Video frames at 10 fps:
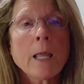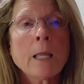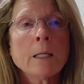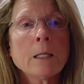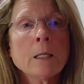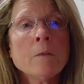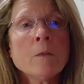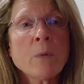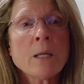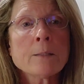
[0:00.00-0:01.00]
And in
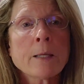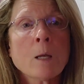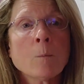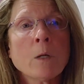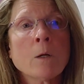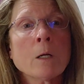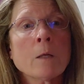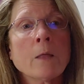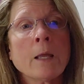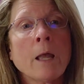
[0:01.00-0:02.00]
the base camp area,
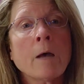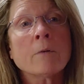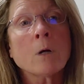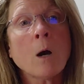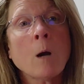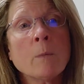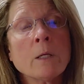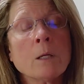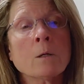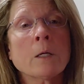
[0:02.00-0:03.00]
they have a
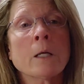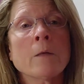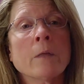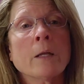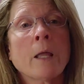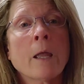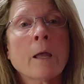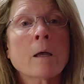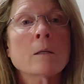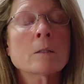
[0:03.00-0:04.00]
common area that
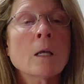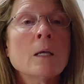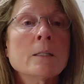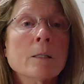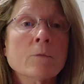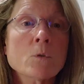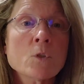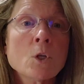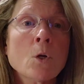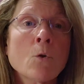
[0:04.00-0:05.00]
has several
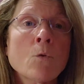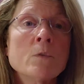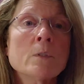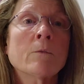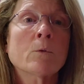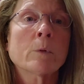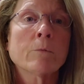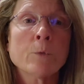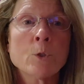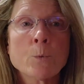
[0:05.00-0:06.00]
stoves, several
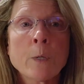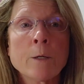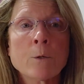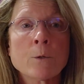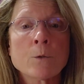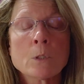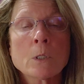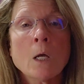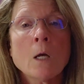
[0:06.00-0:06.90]
refrigerators.